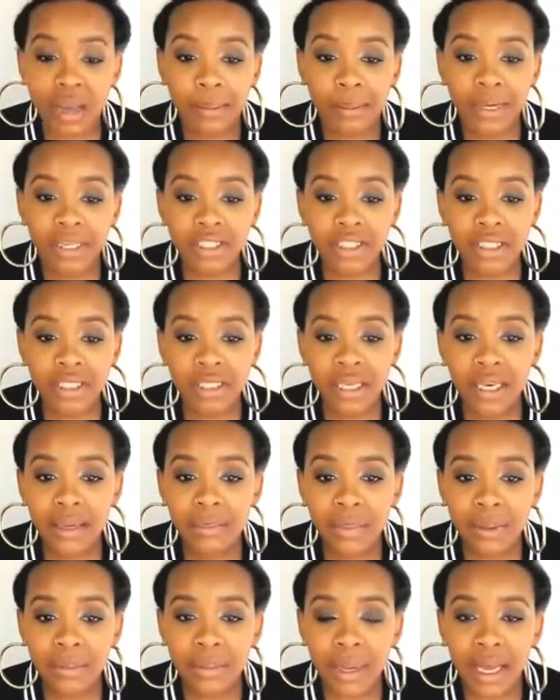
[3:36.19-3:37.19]
But just
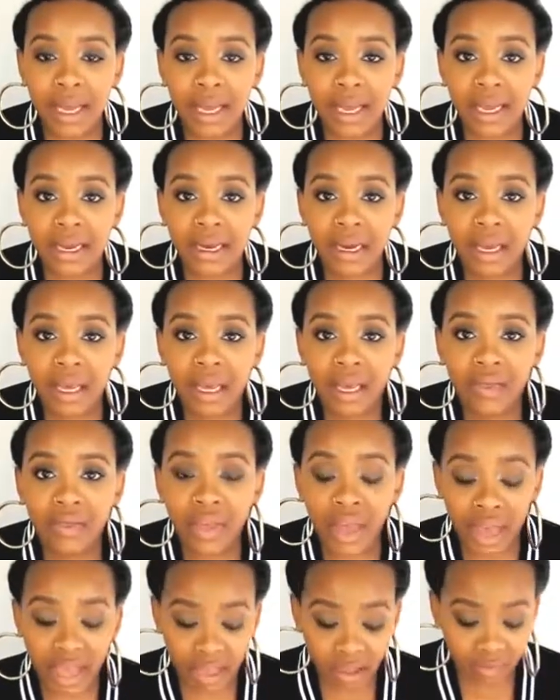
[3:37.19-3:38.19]
keep in mind
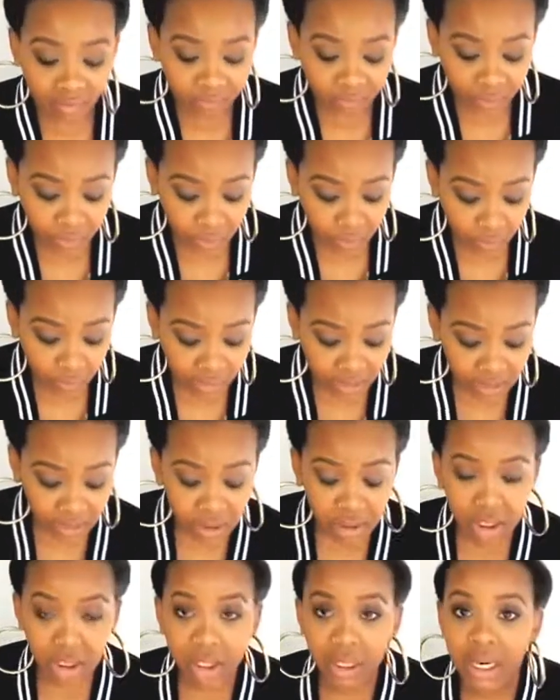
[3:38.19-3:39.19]
that for the
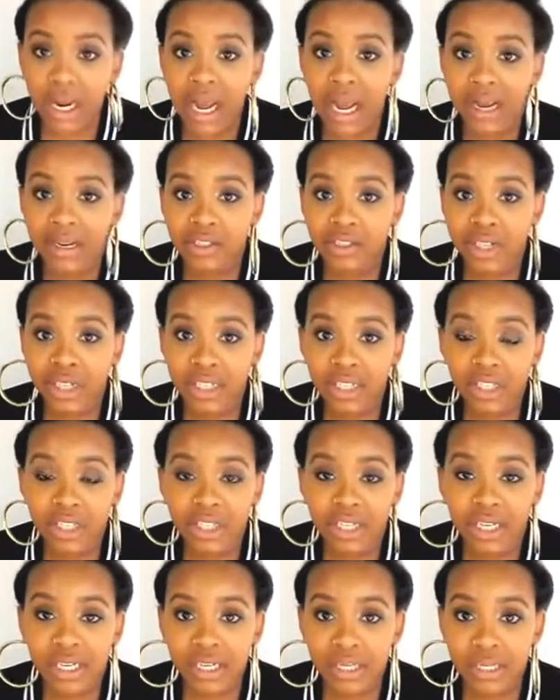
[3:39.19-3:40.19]
winter,
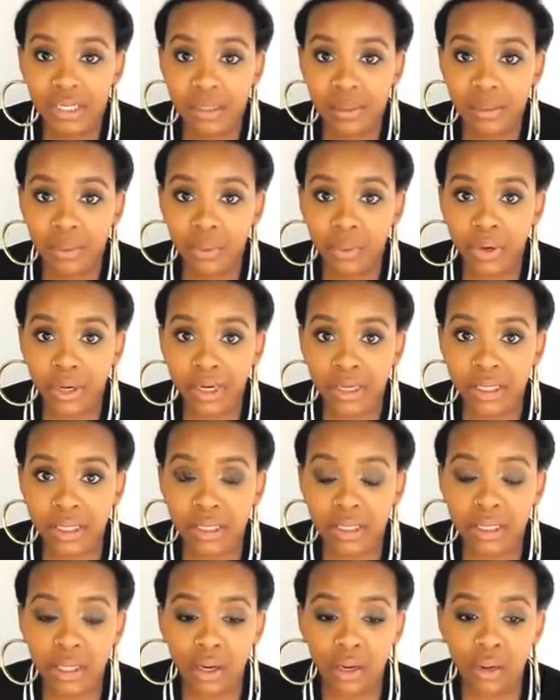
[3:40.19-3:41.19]
hydration is
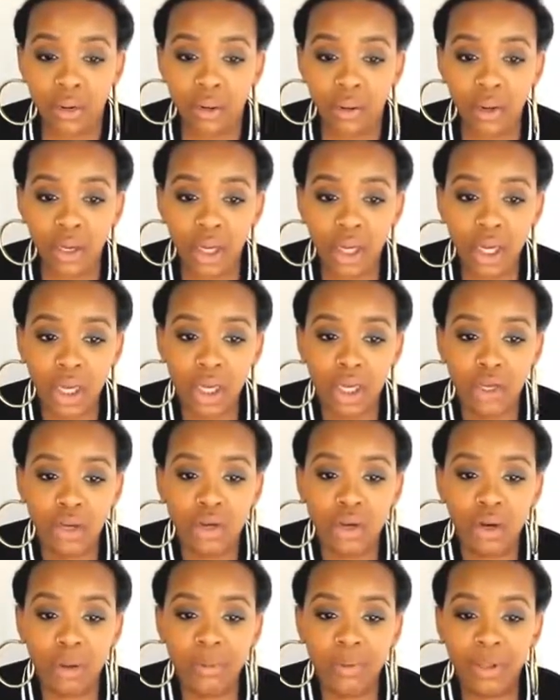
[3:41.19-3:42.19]
important. So,
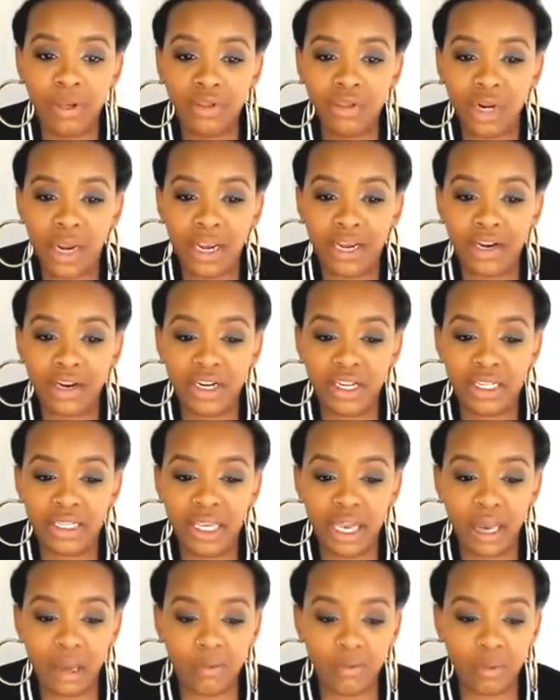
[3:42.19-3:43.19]
you know, a blow dryer
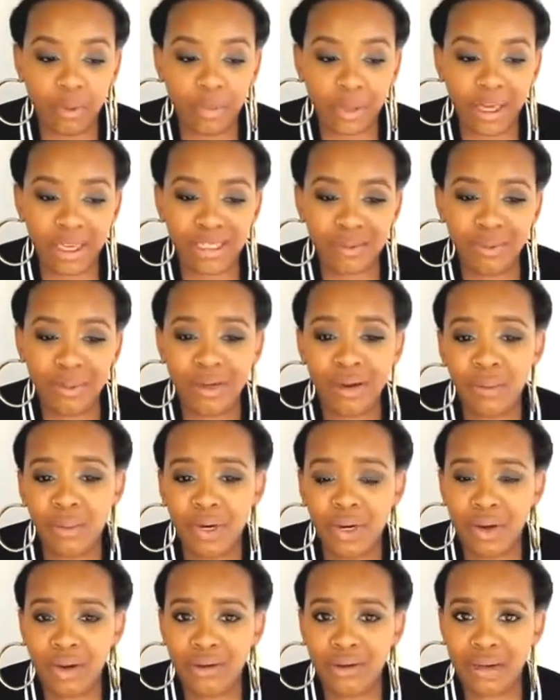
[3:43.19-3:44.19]
is helpful because we don't
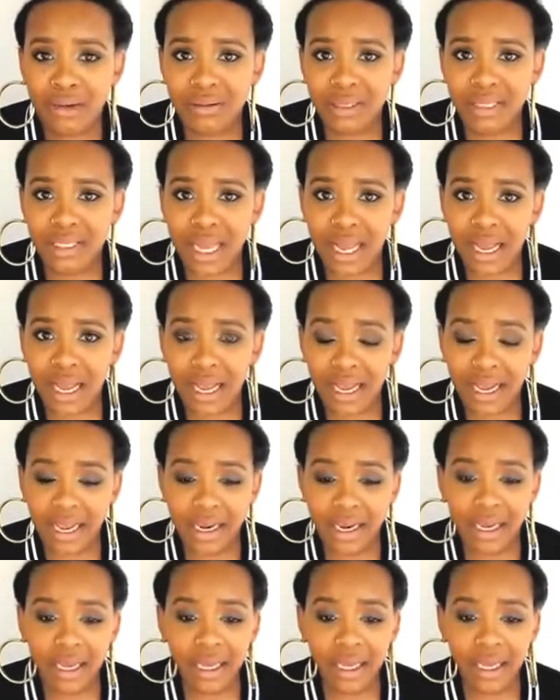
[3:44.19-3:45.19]
want to go
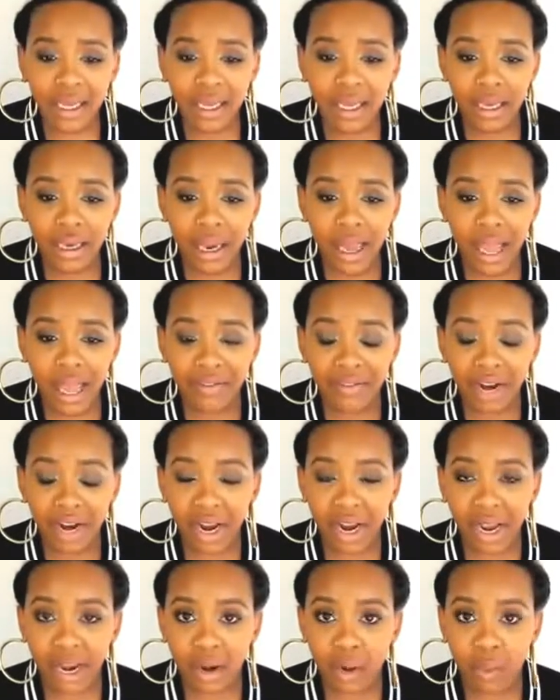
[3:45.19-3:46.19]
outside and have our
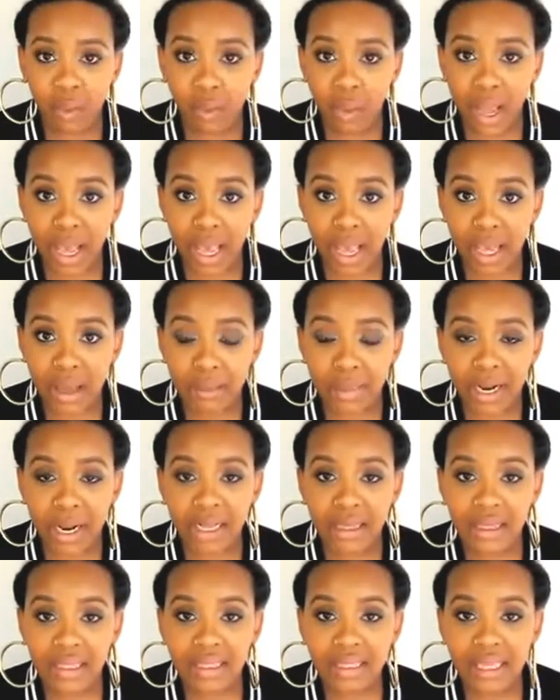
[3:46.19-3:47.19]
hair wet, but
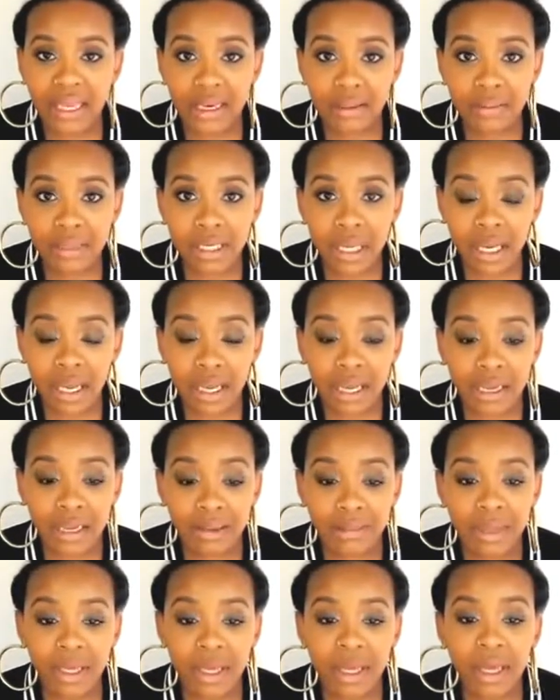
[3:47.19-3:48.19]
at the same
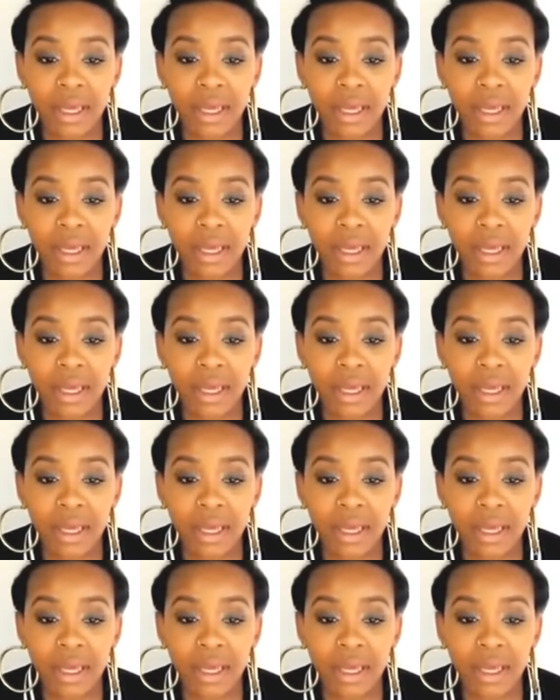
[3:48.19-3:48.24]
time